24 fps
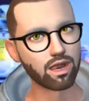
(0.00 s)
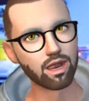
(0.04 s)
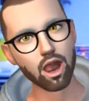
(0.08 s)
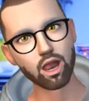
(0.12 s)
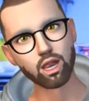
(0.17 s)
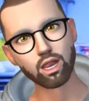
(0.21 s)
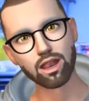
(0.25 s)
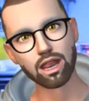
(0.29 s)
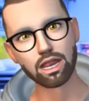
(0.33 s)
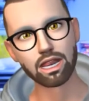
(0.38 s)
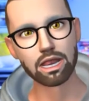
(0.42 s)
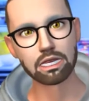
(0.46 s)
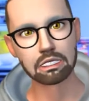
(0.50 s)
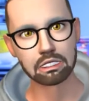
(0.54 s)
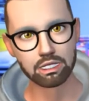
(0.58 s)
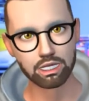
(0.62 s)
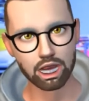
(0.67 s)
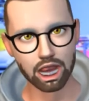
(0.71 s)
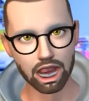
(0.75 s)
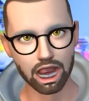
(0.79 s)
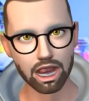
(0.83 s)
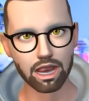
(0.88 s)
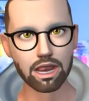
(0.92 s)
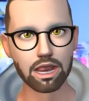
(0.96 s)
Is it a resin
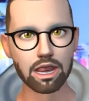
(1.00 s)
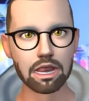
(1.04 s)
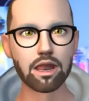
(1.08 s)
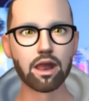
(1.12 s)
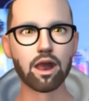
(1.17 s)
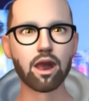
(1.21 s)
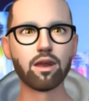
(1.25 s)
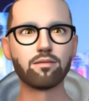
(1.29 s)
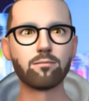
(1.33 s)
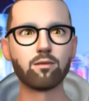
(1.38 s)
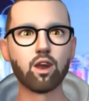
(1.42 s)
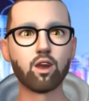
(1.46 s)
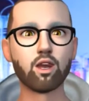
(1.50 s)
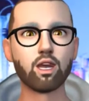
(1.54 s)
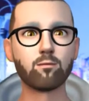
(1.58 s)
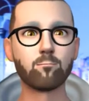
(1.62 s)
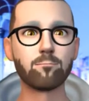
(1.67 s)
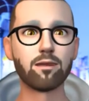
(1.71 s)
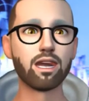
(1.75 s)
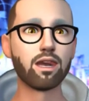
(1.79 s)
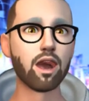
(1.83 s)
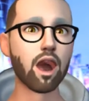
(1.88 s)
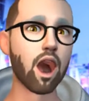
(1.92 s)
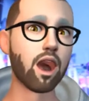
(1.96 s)
machine? But we're
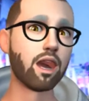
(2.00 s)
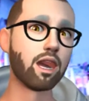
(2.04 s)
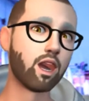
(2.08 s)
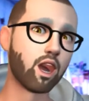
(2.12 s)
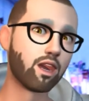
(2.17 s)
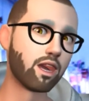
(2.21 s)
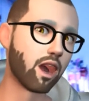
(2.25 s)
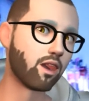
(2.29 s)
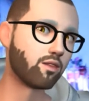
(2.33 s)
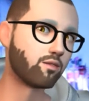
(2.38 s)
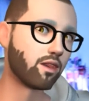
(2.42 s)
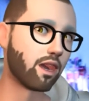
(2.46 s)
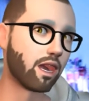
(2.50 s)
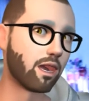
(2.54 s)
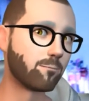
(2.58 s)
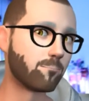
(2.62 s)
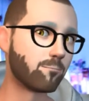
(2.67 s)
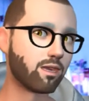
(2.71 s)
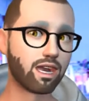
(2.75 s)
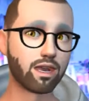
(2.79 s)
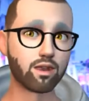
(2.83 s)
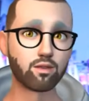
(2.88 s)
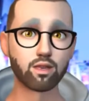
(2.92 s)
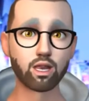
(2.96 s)
basically going off the
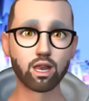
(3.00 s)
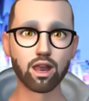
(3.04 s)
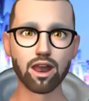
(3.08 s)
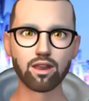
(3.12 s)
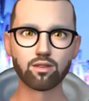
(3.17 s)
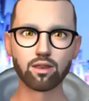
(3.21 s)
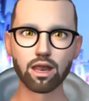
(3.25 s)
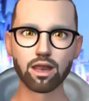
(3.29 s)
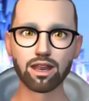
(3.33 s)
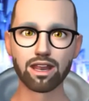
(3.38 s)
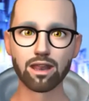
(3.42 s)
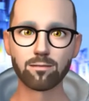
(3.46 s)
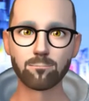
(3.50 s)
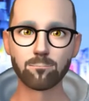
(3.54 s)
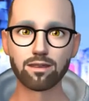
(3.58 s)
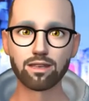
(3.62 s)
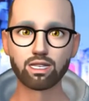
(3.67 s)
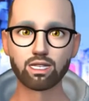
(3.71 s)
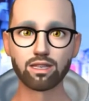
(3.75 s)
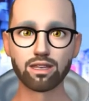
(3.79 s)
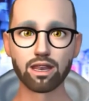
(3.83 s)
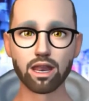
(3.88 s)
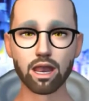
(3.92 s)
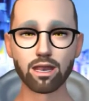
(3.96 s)
numbers of their F D M
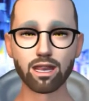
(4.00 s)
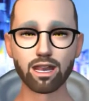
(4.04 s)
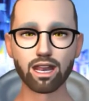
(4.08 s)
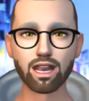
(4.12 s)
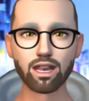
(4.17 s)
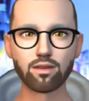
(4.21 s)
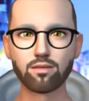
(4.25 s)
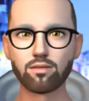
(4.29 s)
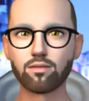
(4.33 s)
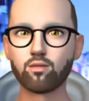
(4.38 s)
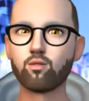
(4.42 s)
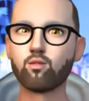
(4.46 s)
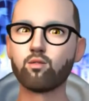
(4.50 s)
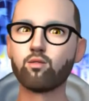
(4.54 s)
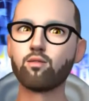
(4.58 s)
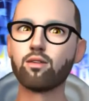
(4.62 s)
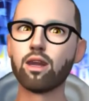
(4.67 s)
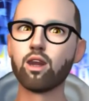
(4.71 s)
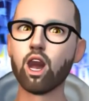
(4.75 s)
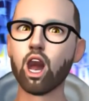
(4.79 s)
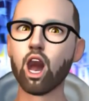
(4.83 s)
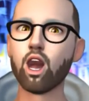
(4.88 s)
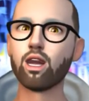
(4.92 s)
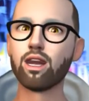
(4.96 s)
machines.
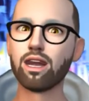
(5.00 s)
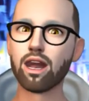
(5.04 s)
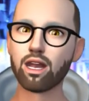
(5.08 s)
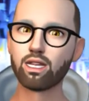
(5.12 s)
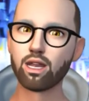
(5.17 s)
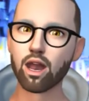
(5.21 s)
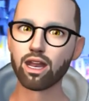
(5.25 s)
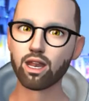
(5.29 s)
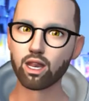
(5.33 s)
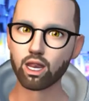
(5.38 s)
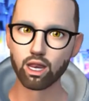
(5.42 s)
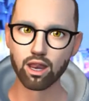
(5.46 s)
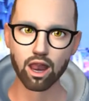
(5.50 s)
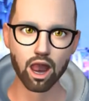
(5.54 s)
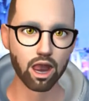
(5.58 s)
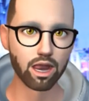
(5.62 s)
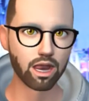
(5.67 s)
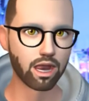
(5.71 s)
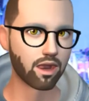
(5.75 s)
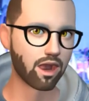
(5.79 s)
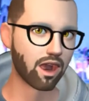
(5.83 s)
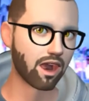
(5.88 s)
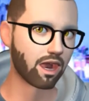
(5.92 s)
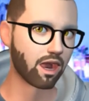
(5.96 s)
So we're going to just
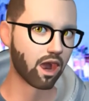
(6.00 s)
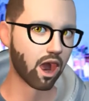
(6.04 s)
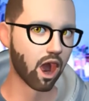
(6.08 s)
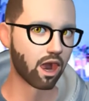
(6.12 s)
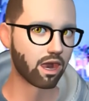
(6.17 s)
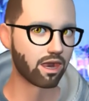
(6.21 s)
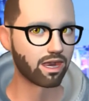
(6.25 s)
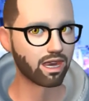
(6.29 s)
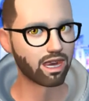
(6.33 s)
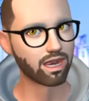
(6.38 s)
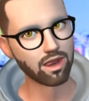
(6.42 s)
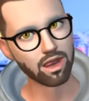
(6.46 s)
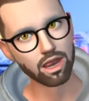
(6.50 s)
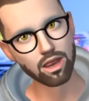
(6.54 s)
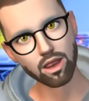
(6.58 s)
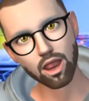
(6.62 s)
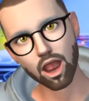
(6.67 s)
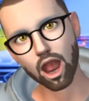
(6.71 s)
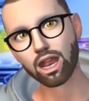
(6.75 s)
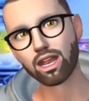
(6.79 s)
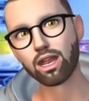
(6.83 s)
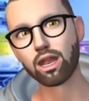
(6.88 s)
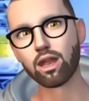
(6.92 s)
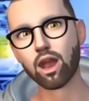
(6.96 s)
round that out and say one
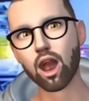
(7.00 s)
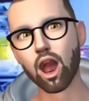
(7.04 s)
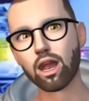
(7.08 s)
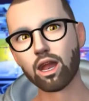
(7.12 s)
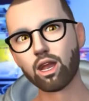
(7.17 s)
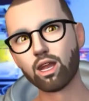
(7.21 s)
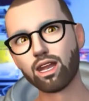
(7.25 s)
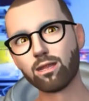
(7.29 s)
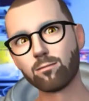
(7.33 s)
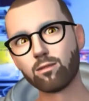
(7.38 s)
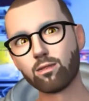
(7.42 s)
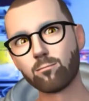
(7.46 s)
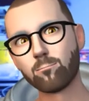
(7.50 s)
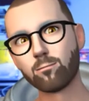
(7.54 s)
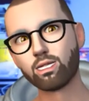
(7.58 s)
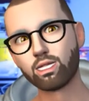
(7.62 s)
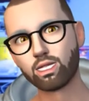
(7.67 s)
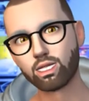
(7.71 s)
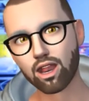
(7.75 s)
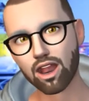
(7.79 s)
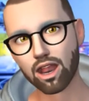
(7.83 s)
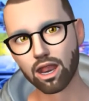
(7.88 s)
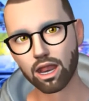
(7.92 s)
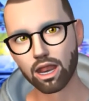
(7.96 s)
thousand dollars per
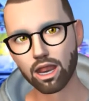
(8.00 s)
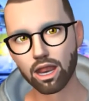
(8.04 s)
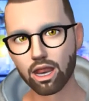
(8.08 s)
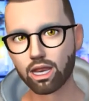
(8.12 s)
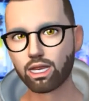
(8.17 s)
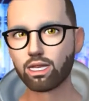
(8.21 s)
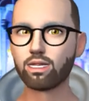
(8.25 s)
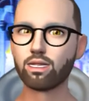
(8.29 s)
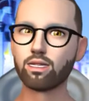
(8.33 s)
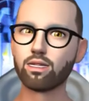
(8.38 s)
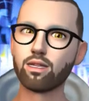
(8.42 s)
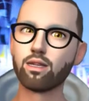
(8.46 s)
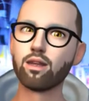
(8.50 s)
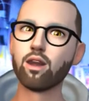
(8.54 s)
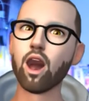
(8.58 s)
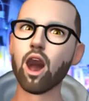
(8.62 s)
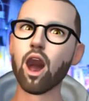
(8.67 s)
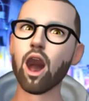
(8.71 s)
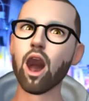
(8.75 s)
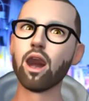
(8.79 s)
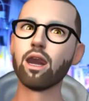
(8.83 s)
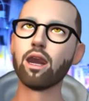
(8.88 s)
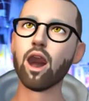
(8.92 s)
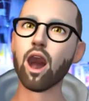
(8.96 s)
machine at
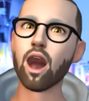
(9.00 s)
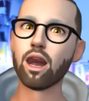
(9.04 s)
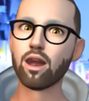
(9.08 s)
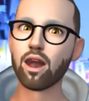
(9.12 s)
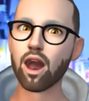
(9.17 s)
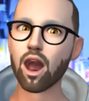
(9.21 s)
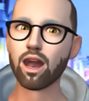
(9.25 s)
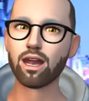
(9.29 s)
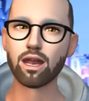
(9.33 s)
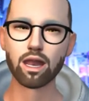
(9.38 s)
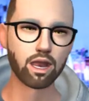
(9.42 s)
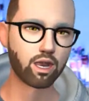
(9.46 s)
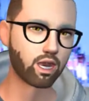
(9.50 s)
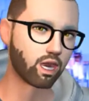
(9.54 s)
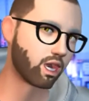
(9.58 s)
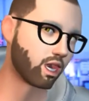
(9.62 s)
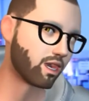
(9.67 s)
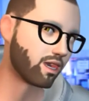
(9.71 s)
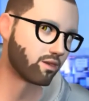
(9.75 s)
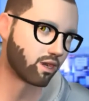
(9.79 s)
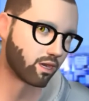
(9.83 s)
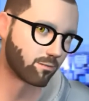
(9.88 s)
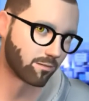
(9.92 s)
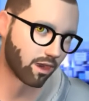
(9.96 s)
uh, nine thousand
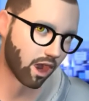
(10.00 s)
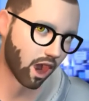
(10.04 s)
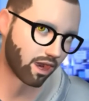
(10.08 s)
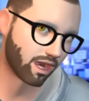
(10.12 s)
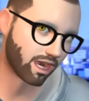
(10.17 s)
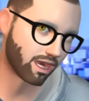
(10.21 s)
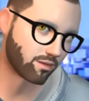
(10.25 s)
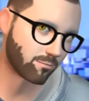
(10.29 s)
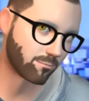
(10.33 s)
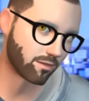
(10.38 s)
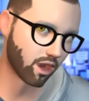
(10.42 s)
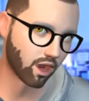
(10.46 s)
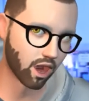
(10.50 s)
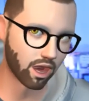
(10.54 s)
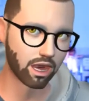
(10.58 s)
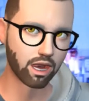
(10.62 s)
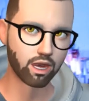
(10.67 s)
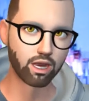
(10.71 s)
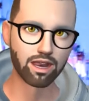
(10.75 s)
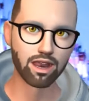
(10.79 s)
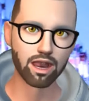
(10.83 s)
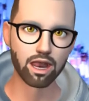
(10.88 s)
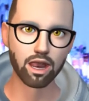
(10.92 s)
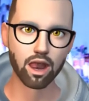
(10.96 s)
printers per month. That would
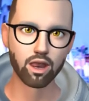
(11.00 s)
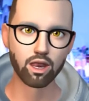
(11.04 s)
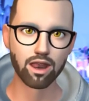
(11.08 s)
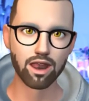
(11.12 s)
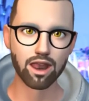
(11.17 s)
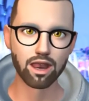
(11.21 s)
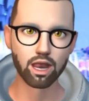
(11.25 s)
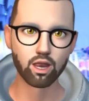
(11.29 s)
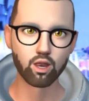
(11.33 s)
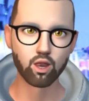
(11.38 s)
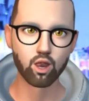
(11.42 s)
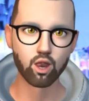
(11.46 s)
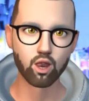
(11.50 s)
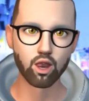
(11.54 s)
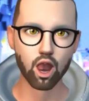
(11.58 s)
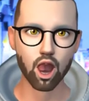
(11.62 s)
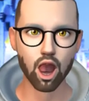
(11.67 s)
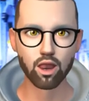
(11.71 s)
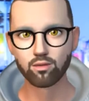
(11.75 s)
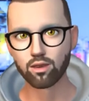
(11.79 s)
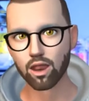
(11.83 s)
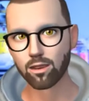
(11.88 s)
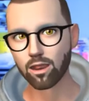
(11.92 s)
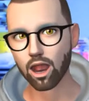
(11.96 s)
create revenue
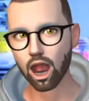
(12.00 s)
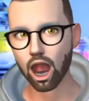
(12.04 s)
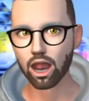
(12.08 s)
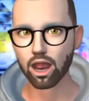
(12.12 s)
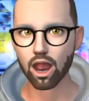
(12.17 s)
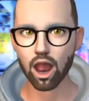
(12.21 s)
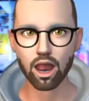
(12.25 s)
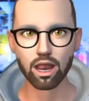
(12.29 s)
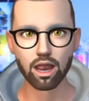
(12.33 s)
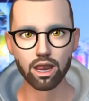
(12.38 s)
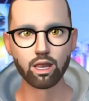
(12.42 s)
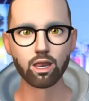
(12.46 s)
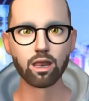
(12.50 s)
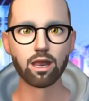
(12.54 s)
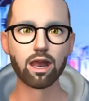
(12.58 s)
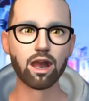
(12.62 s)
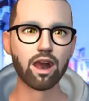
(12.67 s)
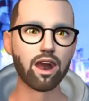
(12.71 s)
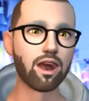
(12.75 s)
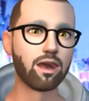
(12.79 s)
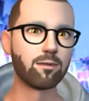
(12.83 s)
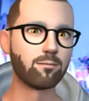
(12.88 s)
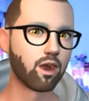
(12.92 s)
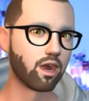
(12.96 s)
of about one hundred
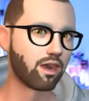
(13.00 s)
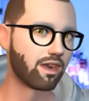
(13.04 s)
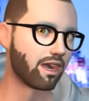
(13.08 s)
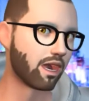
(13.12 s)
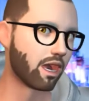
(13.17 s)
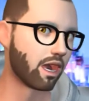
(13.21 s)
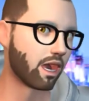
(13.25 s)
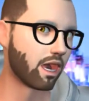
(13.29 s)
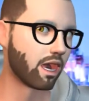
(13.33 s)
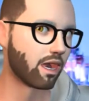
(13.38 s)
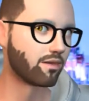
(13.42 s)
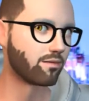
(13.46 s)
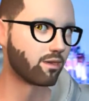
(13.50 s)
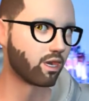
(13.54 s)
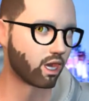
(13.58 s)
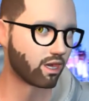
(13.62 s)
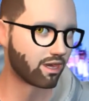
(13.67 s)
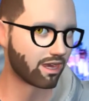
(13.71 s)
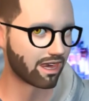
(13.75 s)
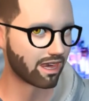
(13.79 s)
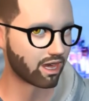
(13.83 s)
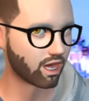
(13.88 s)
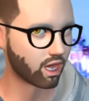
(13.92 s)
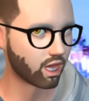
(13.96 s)
eight million dollars per
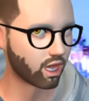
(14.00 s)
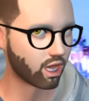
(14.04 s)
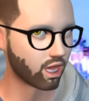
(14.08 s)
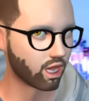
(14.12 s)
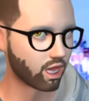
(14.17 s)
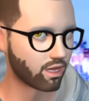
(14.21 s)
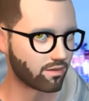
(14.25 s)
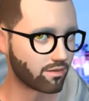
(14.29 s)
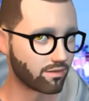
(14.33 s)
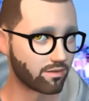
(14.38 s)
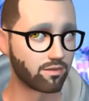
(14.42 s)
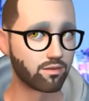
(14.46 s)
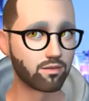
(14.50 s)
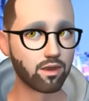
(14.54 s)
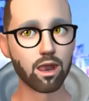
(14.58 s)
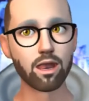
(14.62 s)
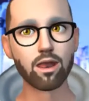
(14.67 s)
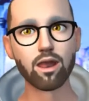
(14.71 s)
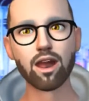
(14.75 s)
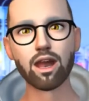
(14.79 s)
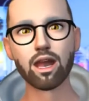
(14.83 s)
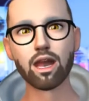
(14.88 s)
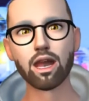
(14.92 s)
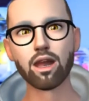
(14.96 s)
year,
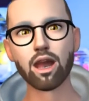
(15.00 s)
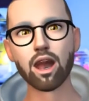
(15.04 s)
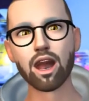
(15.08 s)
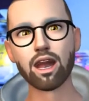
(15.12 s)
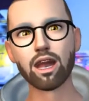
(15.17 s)
but that's not